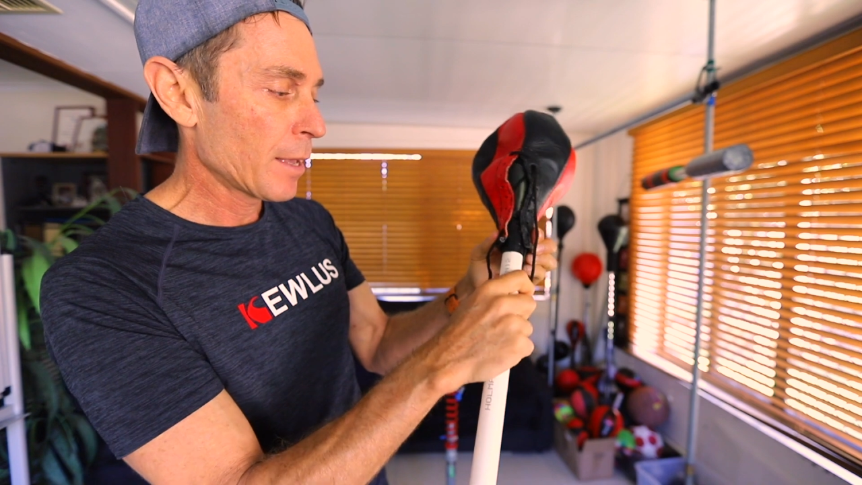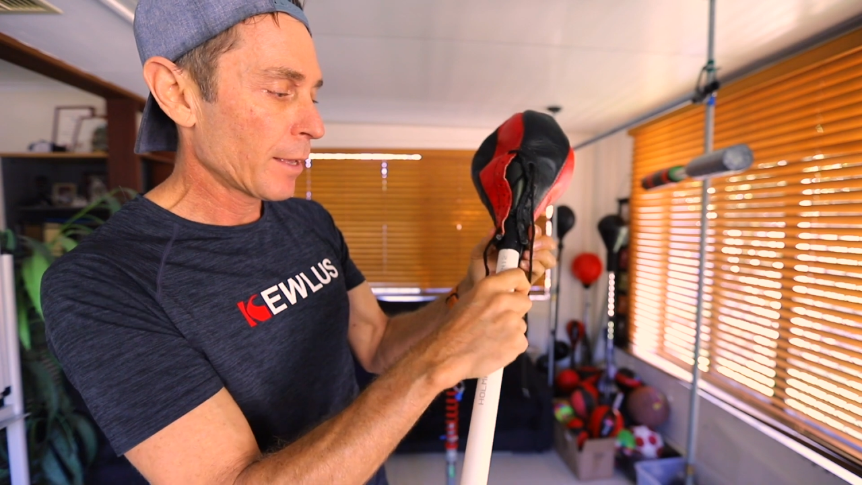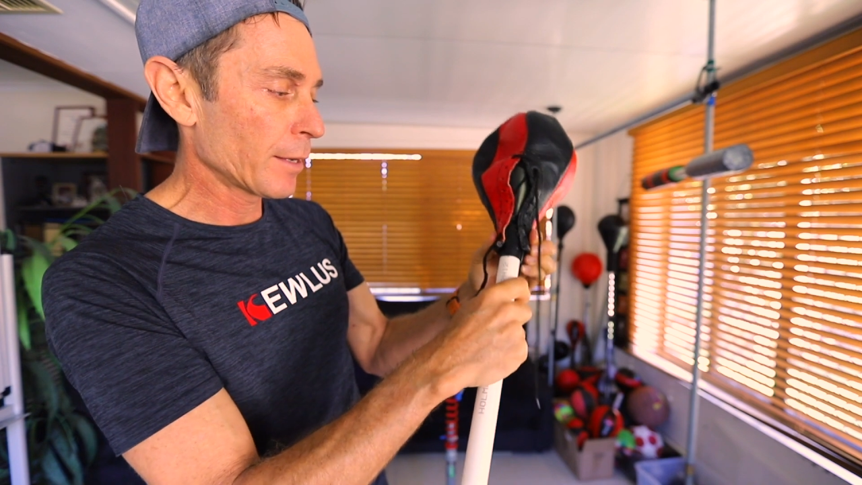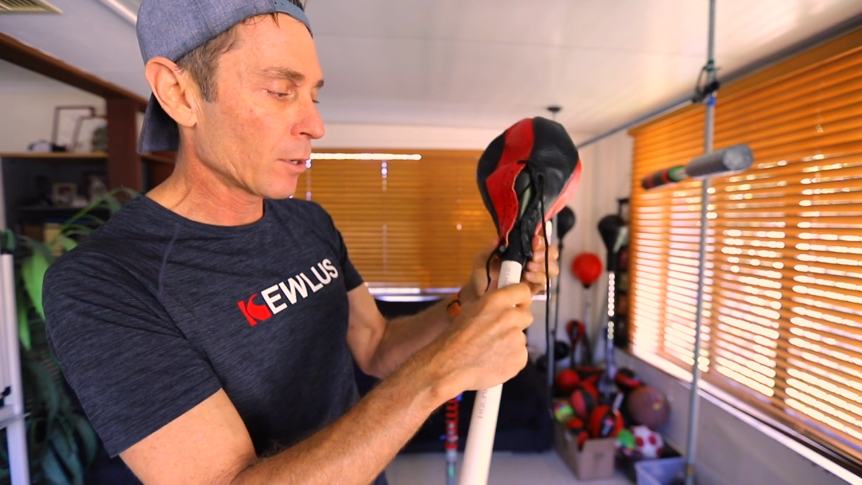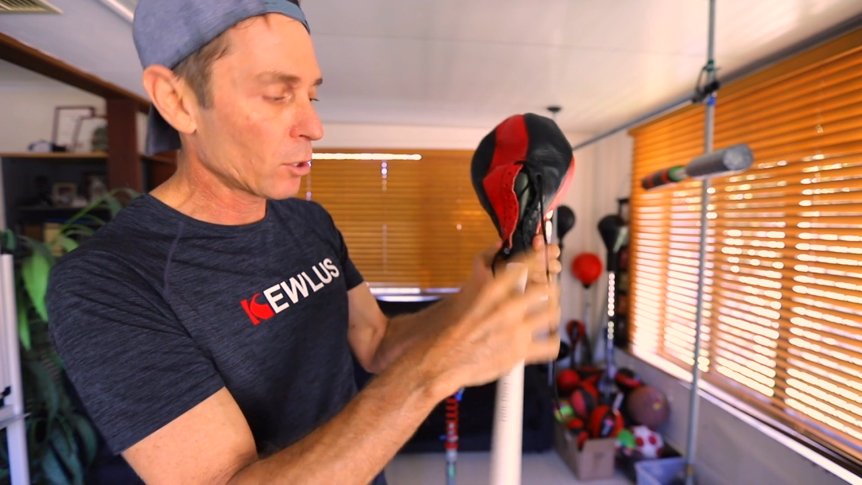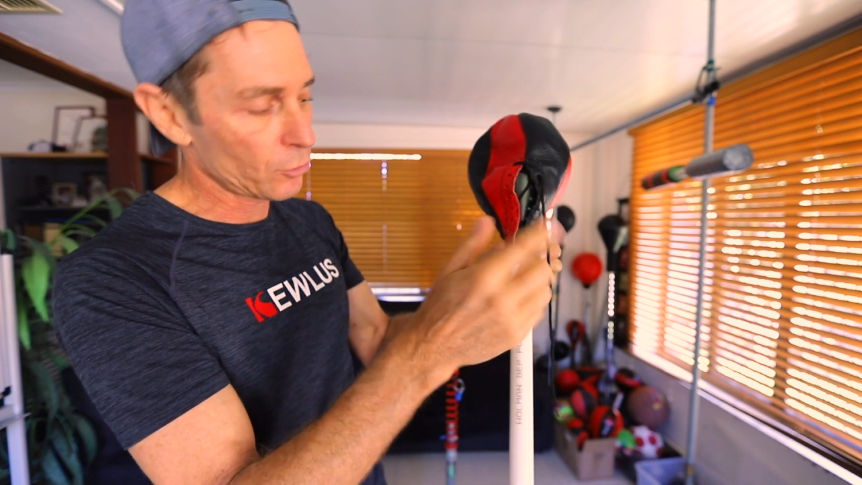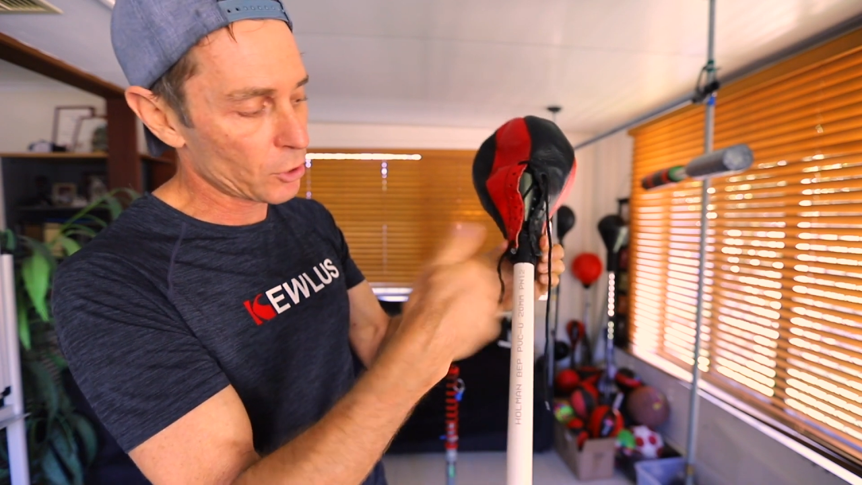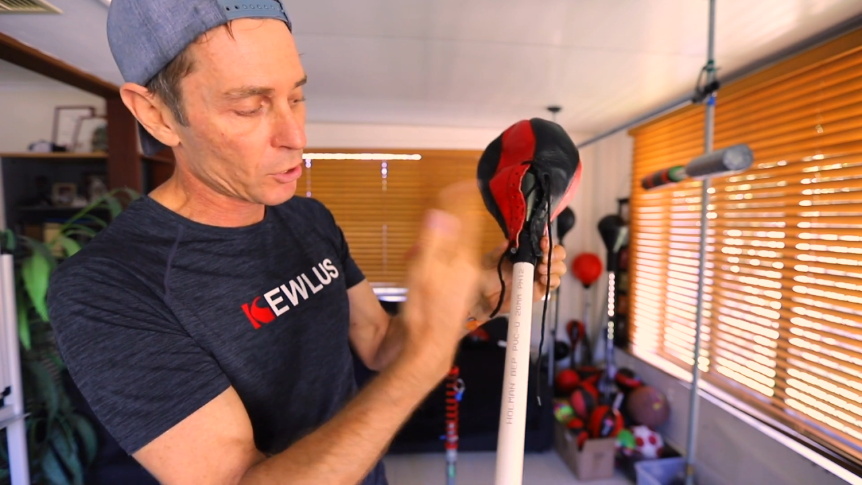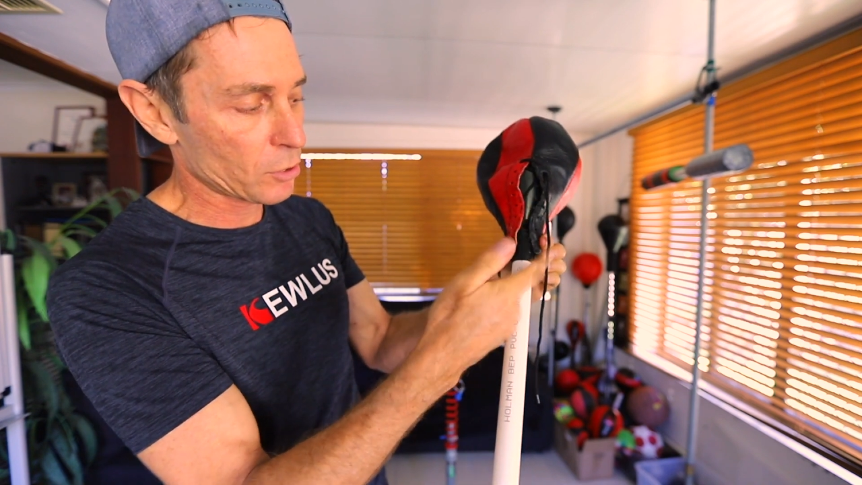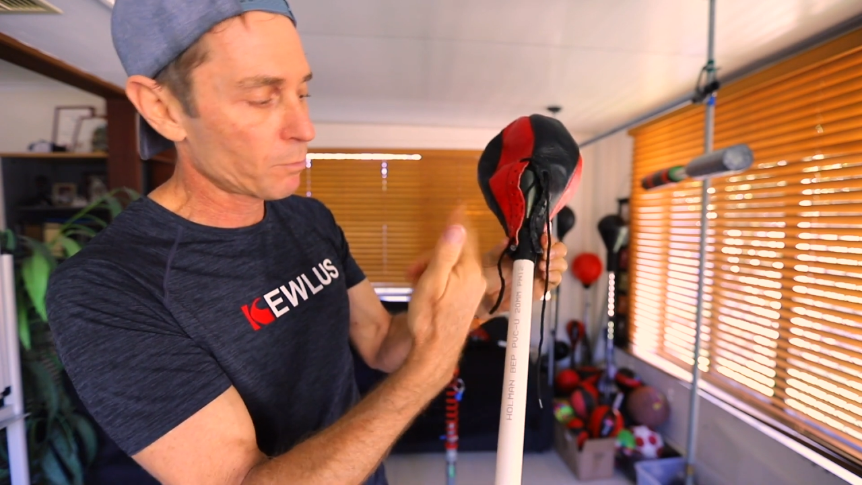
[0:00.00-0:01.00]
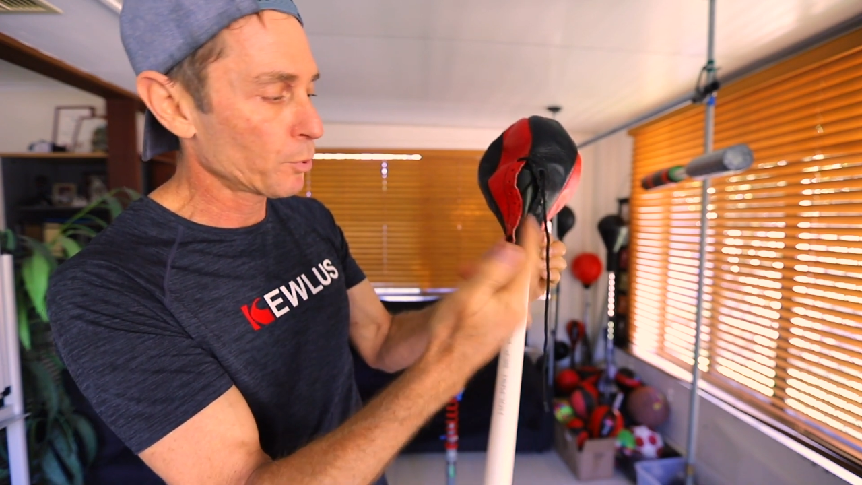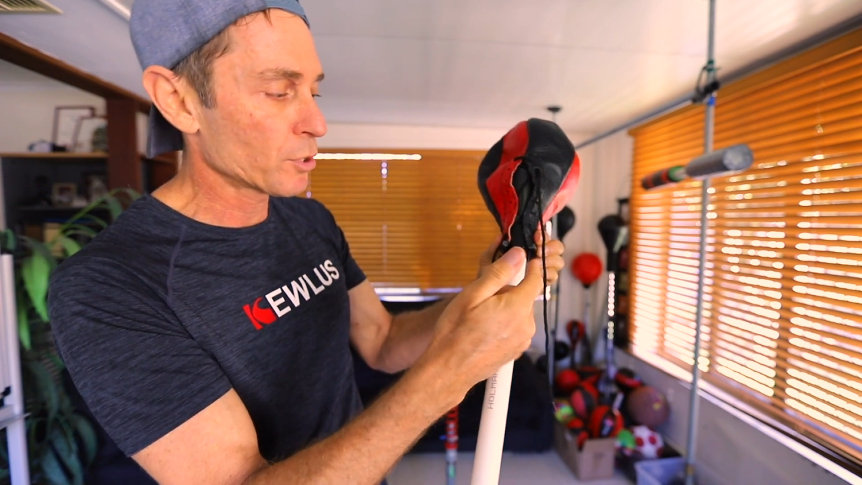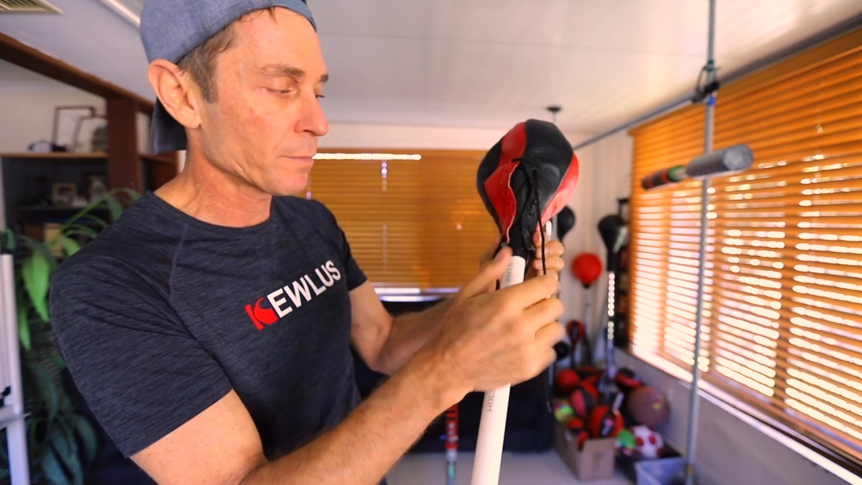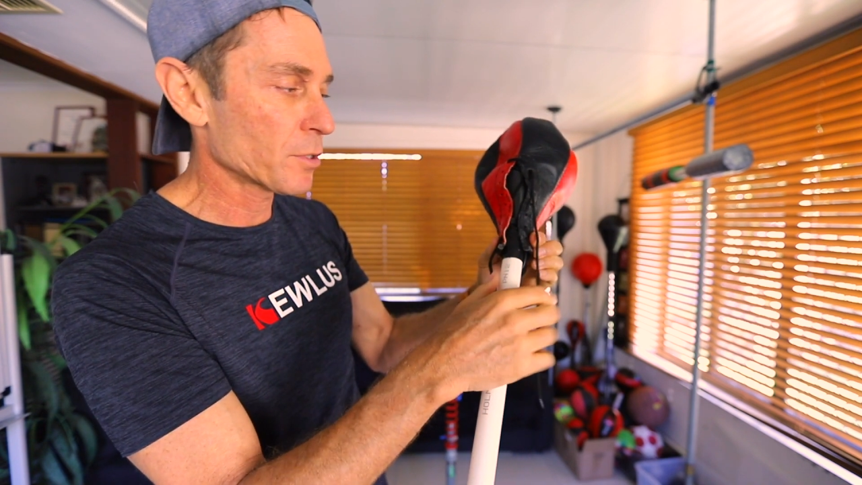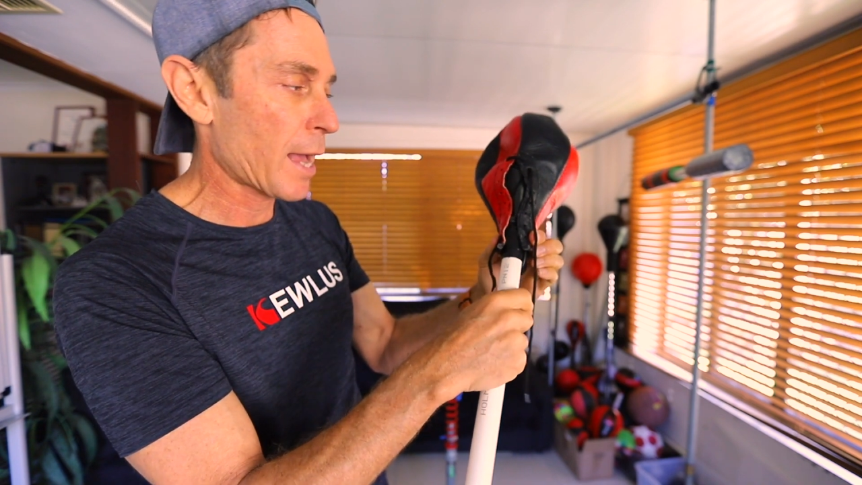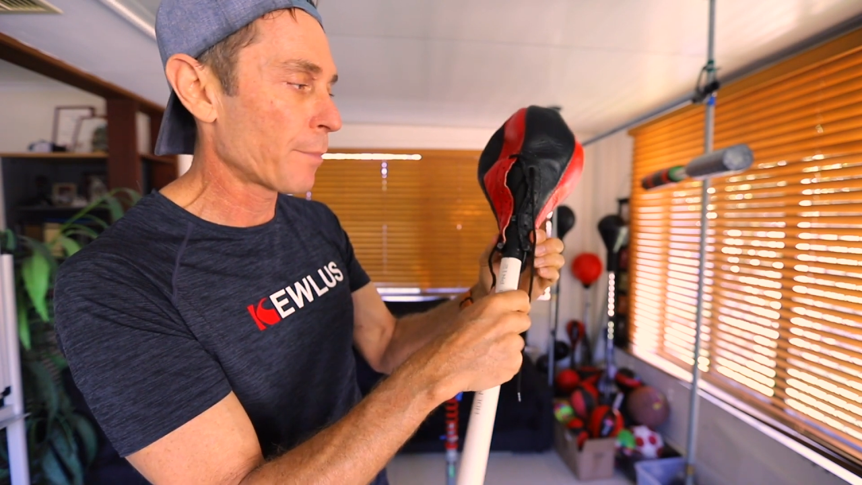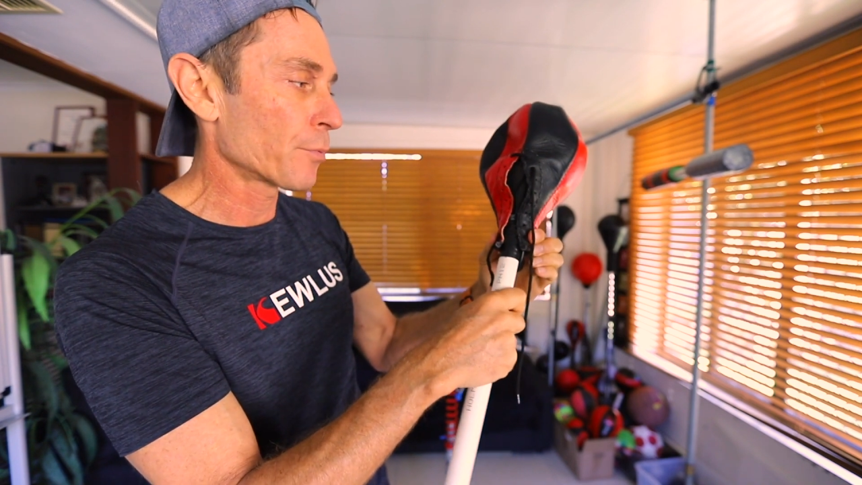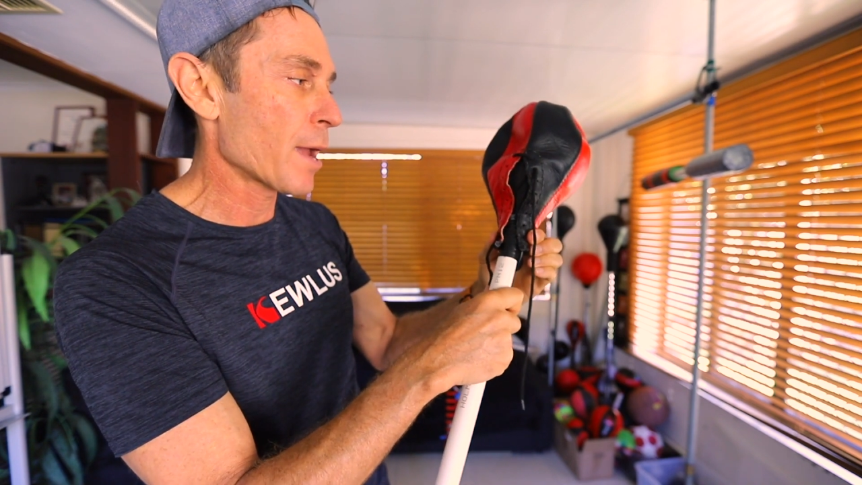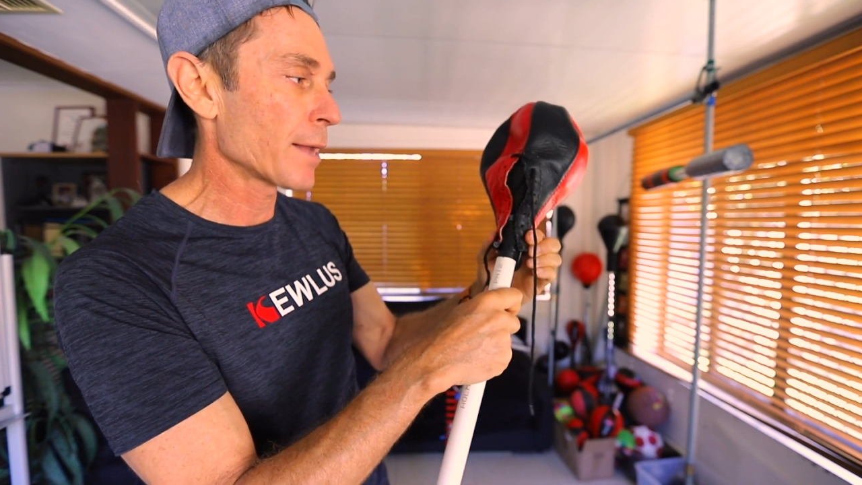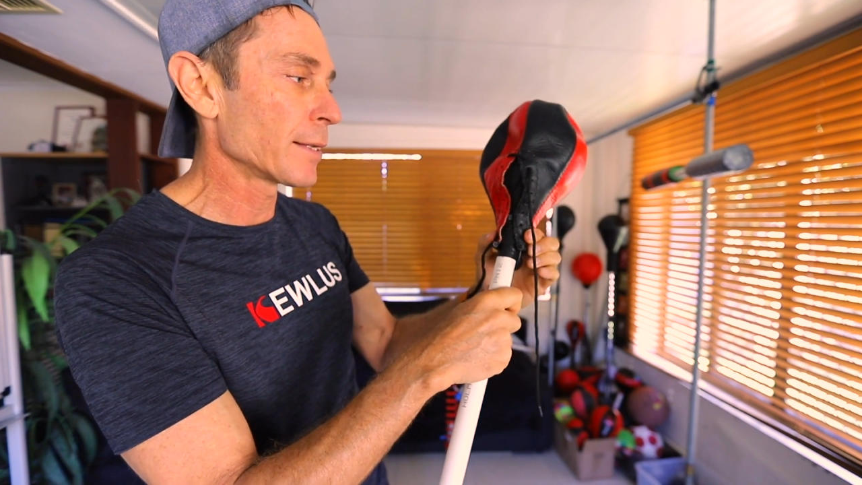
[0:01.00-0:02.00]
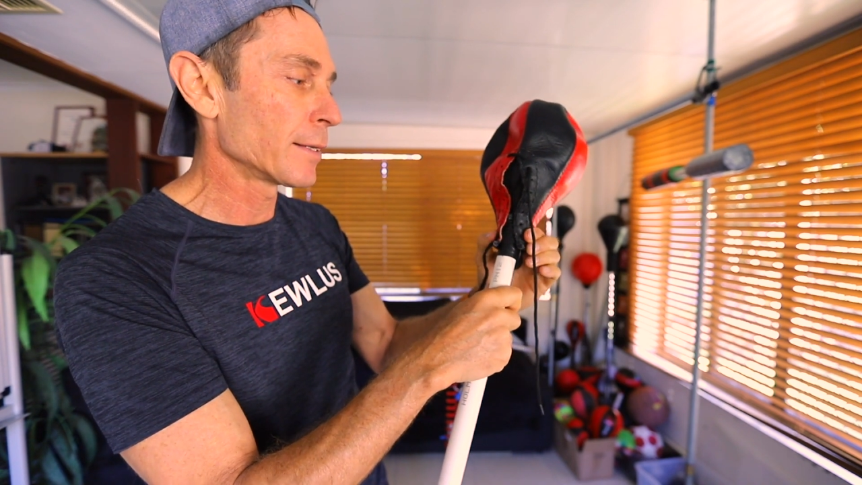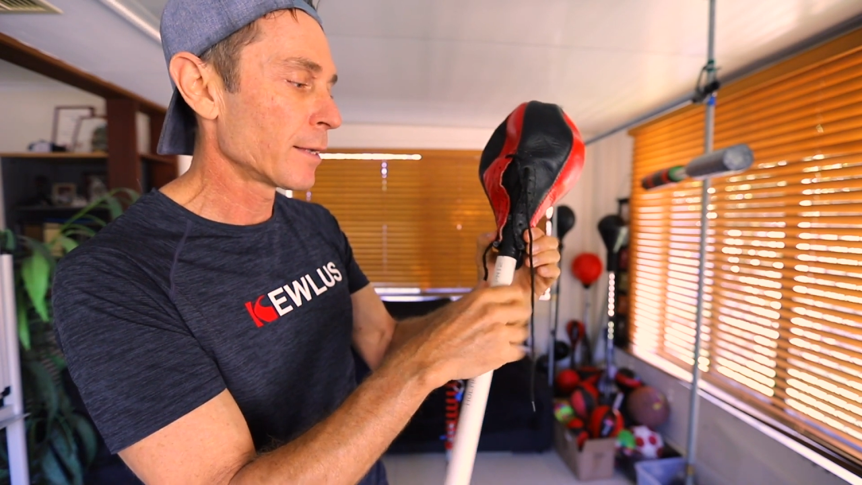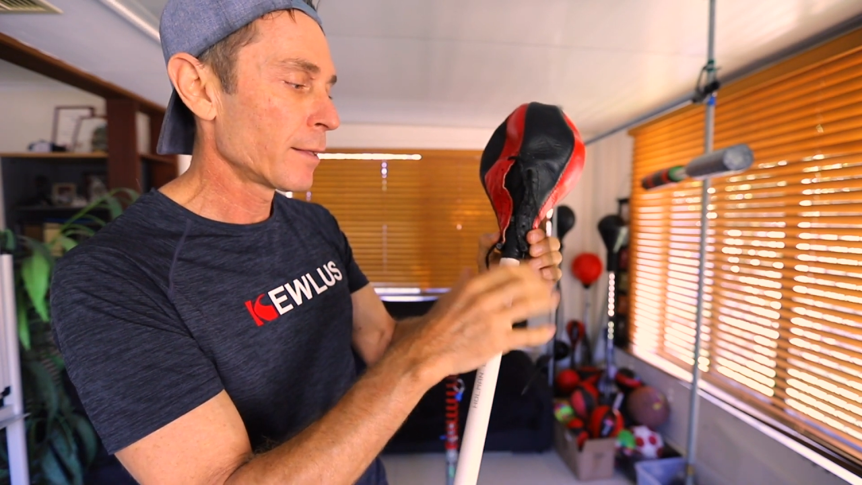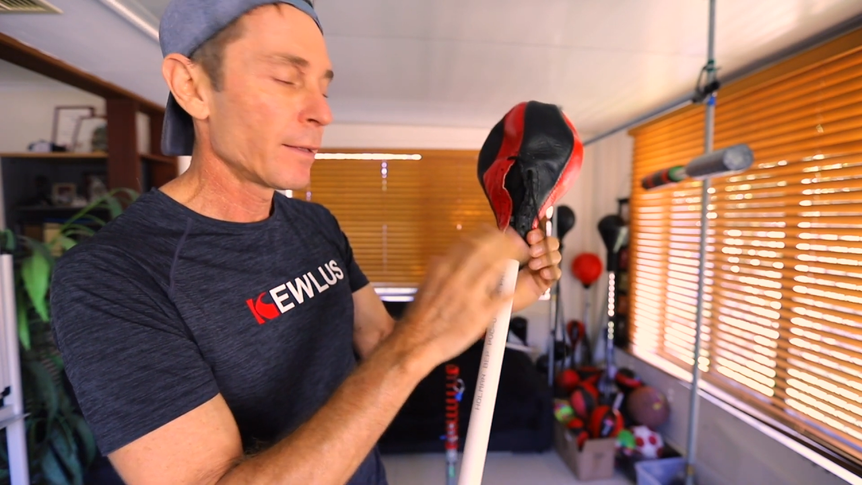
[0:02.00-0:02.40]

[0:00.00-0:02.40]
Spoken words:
And then I'll just put some tape around it